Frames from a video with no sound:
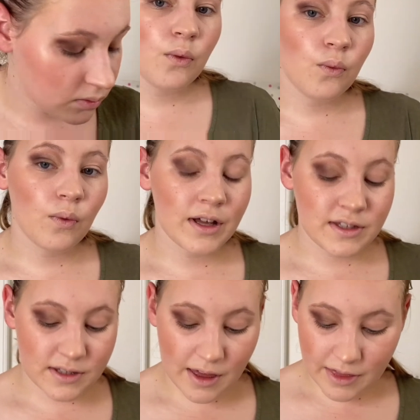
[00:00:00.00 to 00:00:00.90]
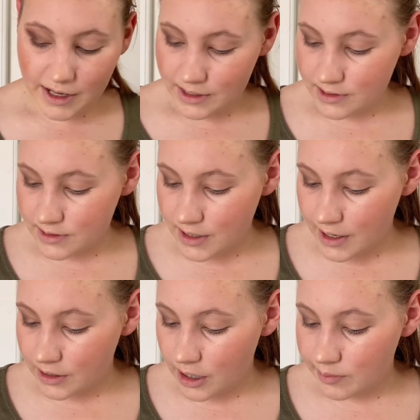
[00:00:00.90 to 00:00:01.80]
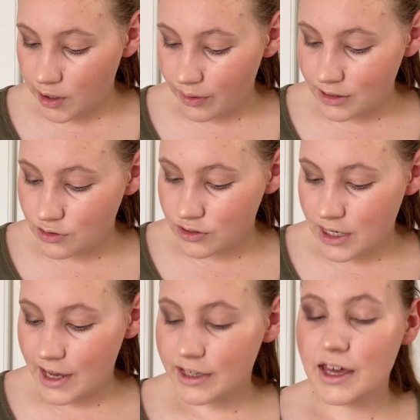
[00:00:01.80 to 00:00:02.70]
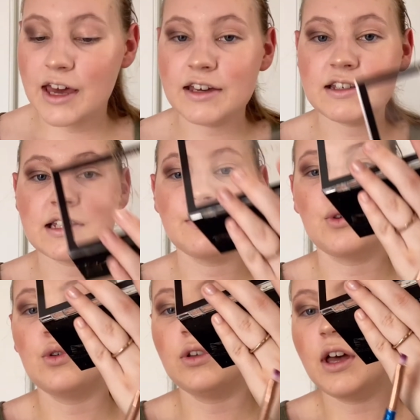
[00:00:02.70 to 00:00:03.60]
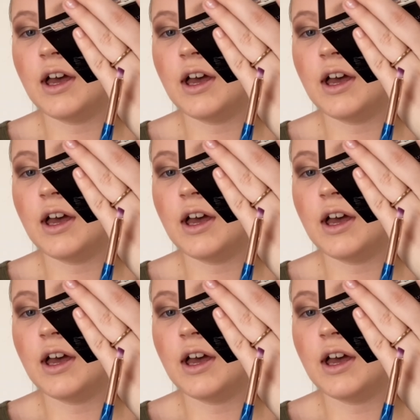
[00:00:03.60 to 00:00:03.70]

Once that is done, I'm going to take a small